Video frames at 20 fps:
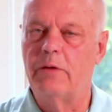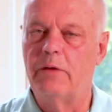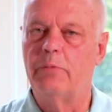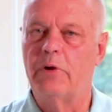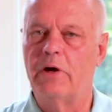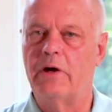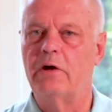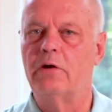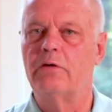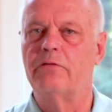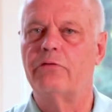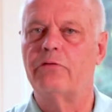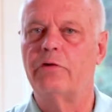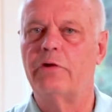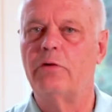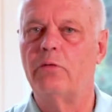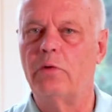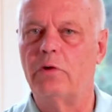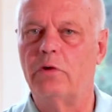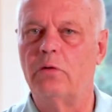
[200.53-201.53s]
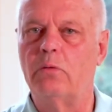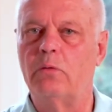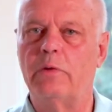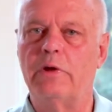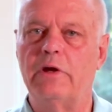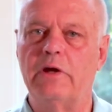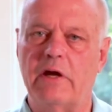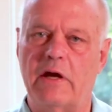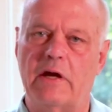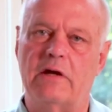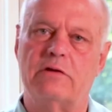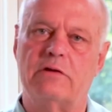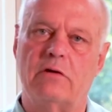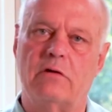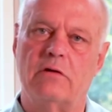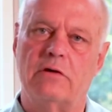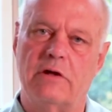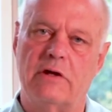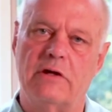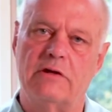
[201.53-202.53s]
And by our free will, we
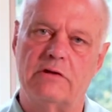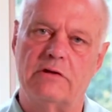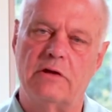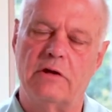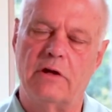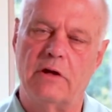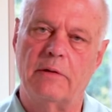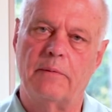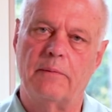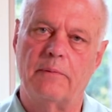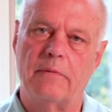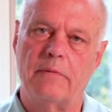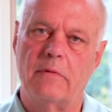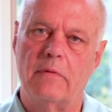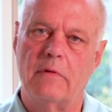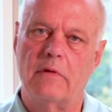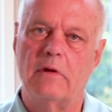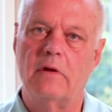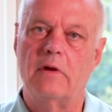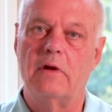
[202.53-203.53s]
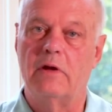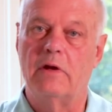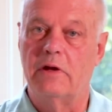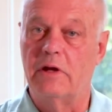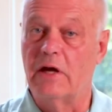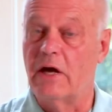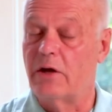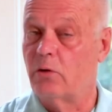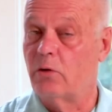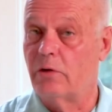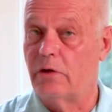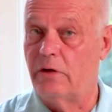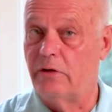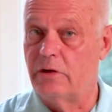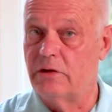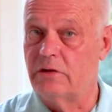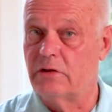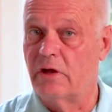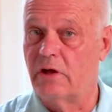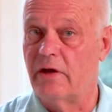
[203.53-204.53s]
cast our destiny. Not
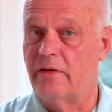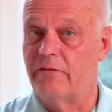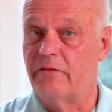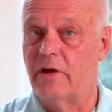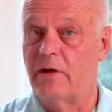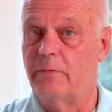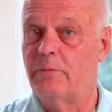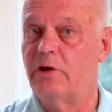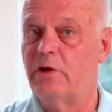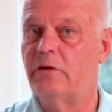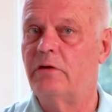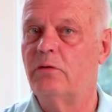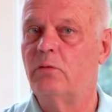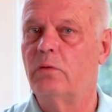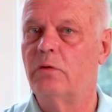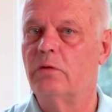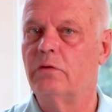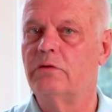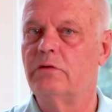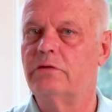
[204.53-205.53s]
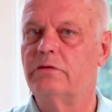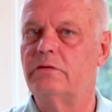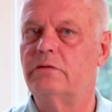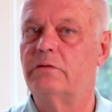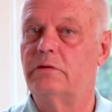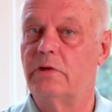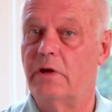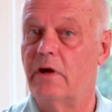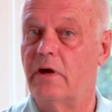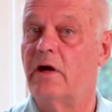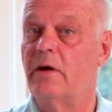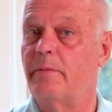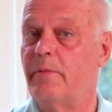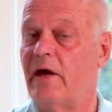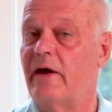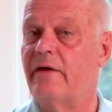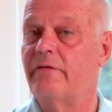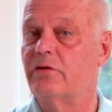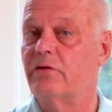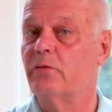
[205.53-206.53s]
only in this lifetime, but in the worlds to
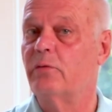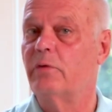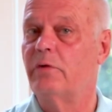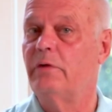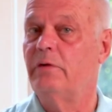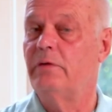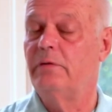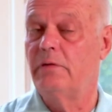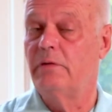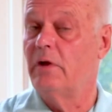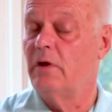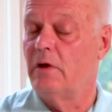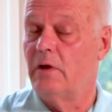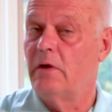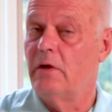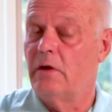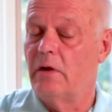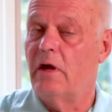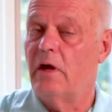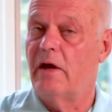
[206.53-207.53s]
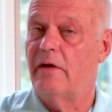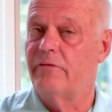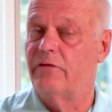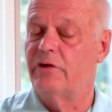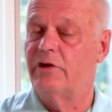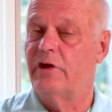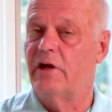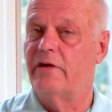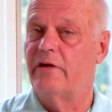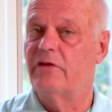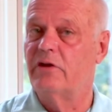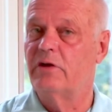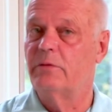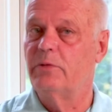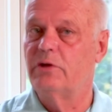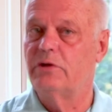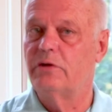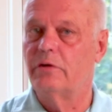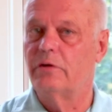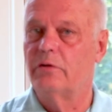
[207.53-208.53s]
come after we have the
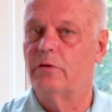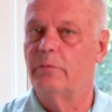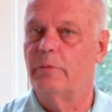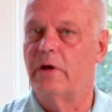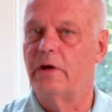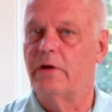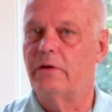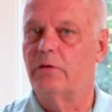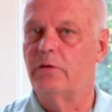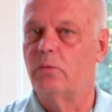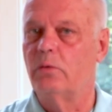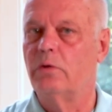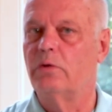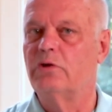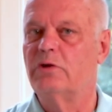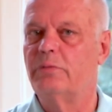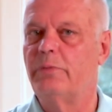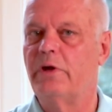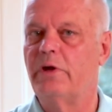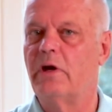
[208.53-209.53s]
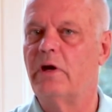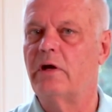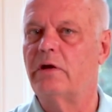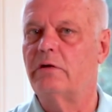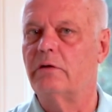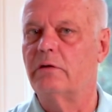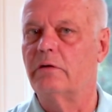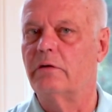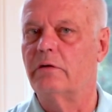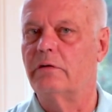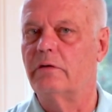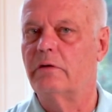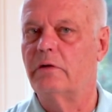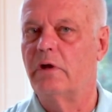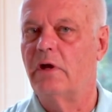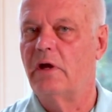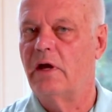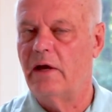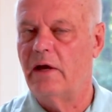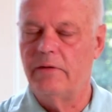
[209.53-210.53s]
death of the material body, the worlds beyond Earth.
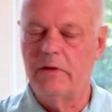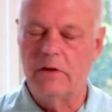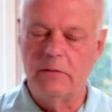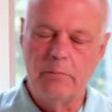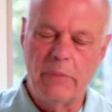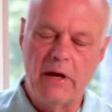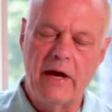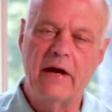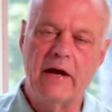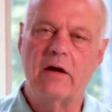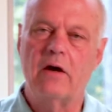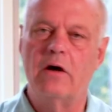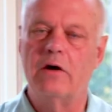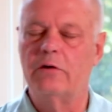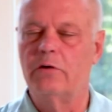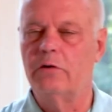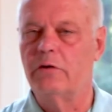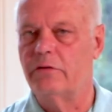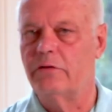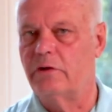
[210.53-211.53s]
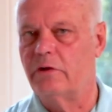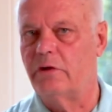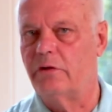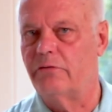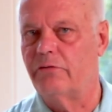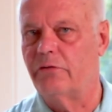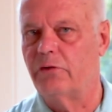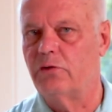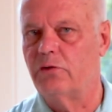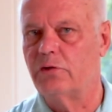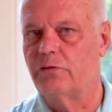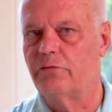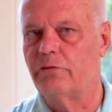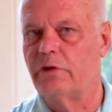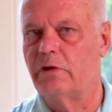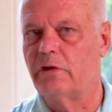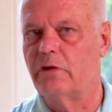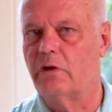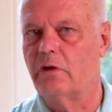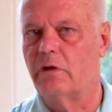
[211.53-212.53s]
And then back on Earth in a
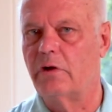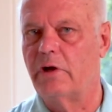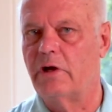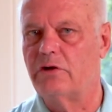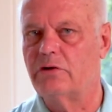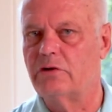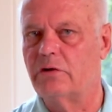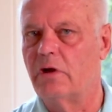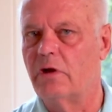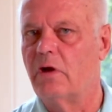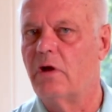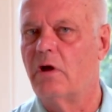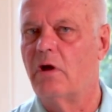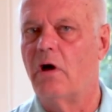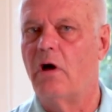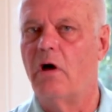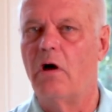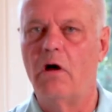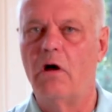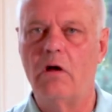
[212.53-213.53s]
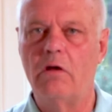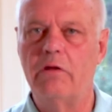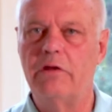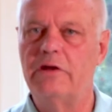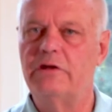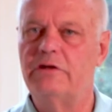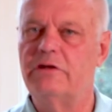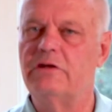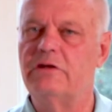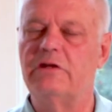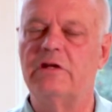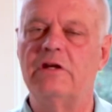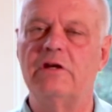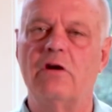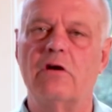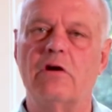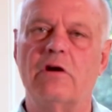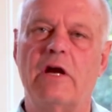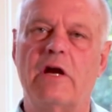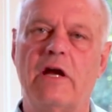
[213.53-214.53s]
future reincarnation. All this is
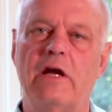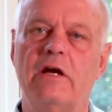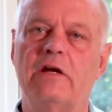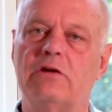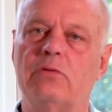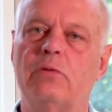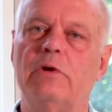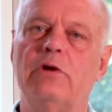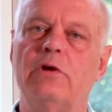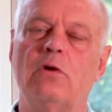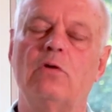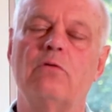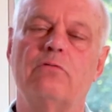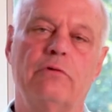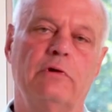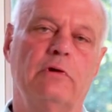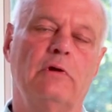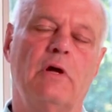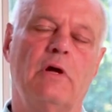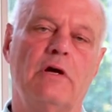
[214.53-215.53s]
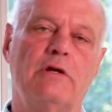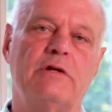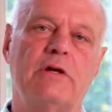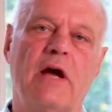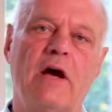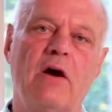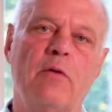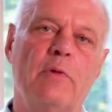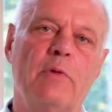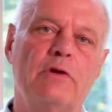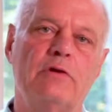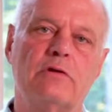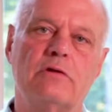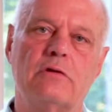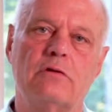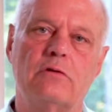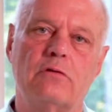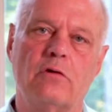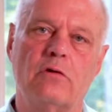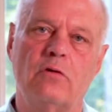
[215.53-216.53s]
in our hands. We don't realize how
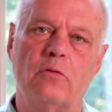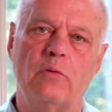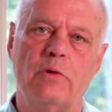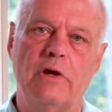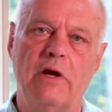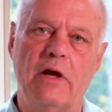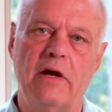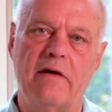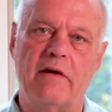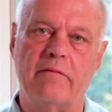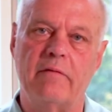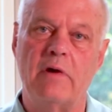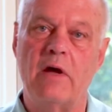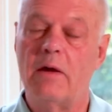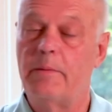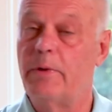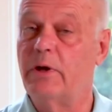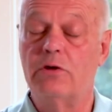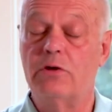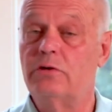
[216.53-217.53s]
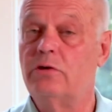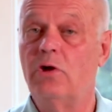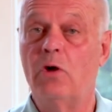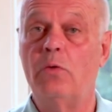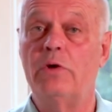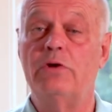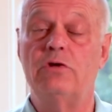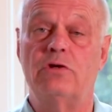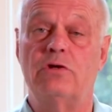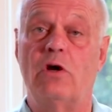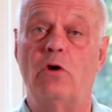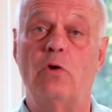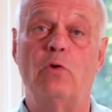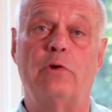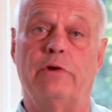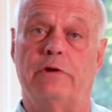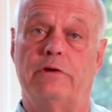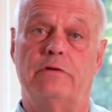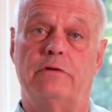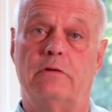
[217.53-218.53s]
much control we have because no one's
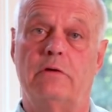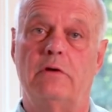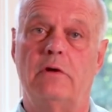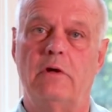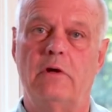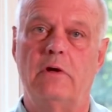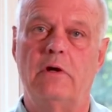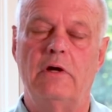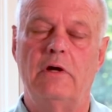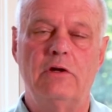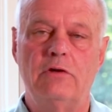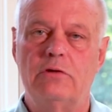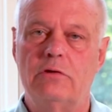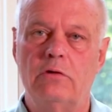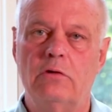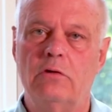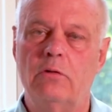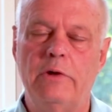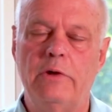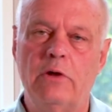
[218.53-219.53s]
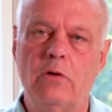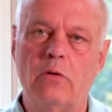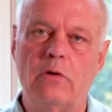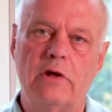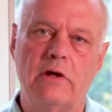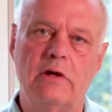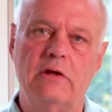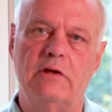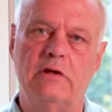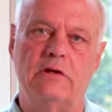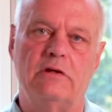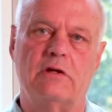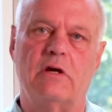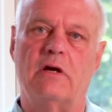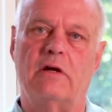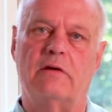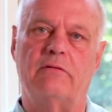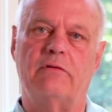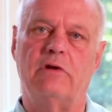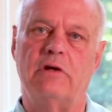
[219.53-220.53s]
told us. In school, we don't get
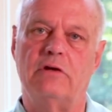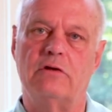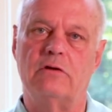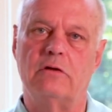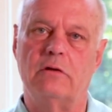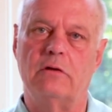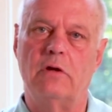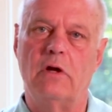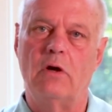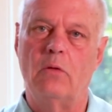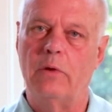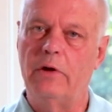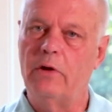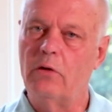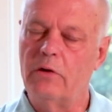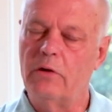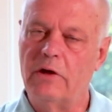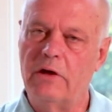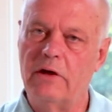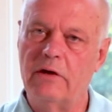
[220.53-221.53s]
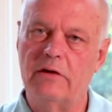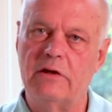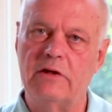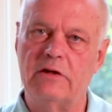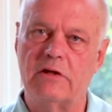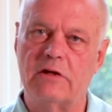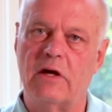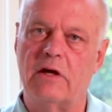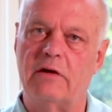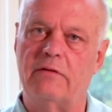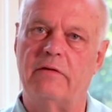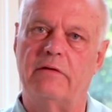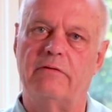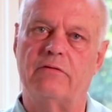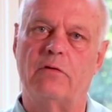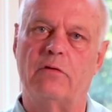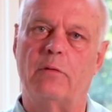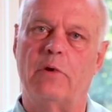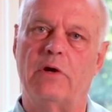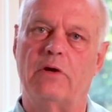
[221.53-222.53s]
this kind of teaching. We don't get this kind
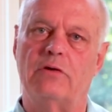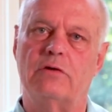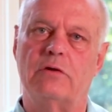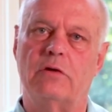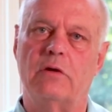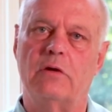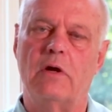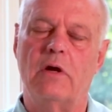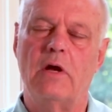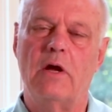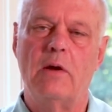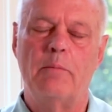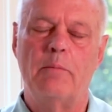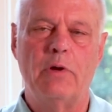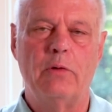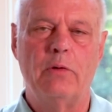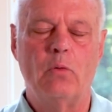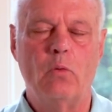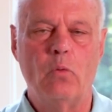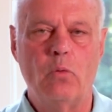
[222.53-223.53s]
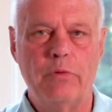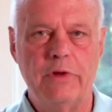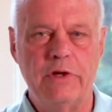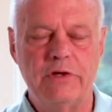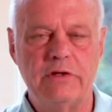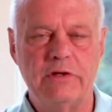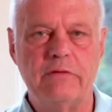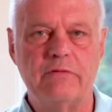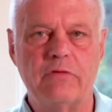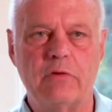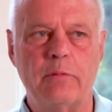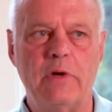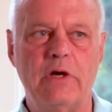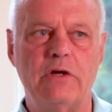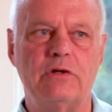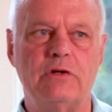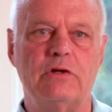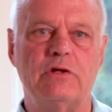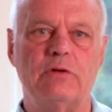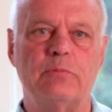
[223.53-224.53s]
of information. But this
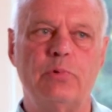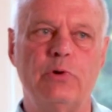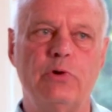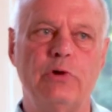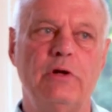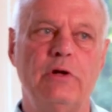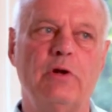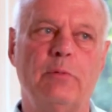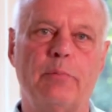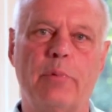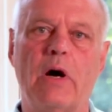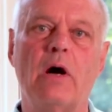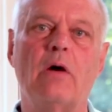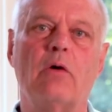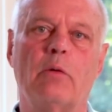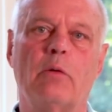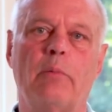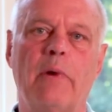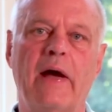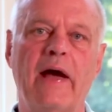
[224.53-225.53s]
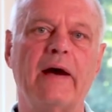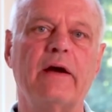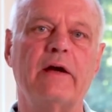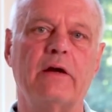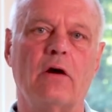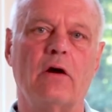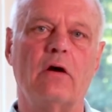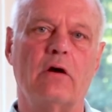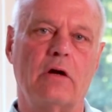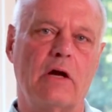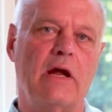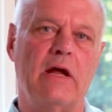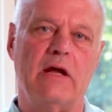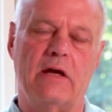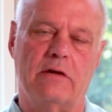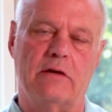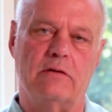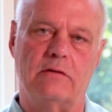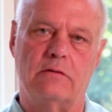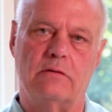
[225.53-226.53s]
information is putting the power back in our
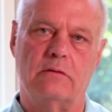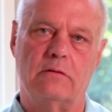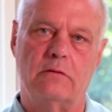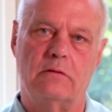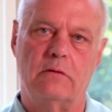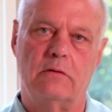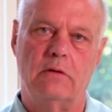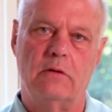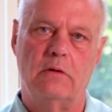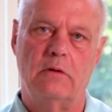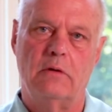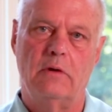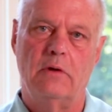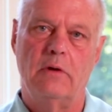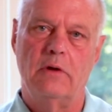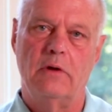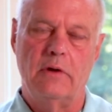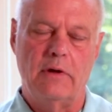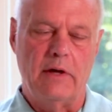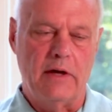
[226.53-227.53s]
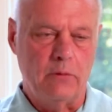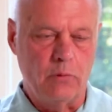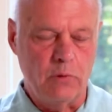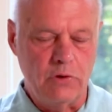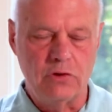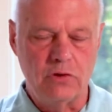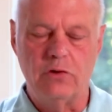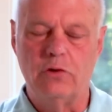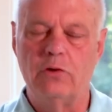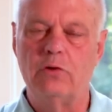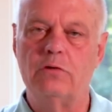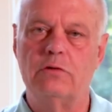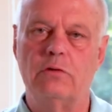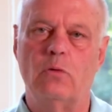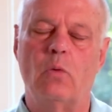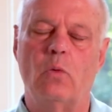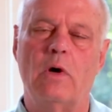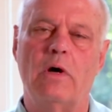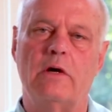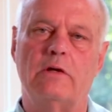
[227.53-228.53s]
hands. And we should
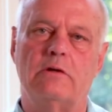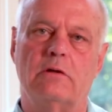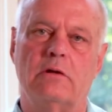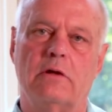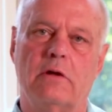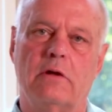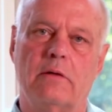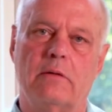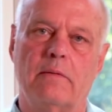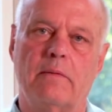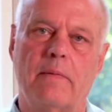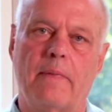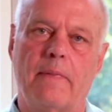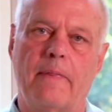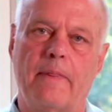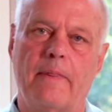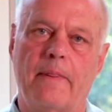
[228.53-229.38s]
use it wisely.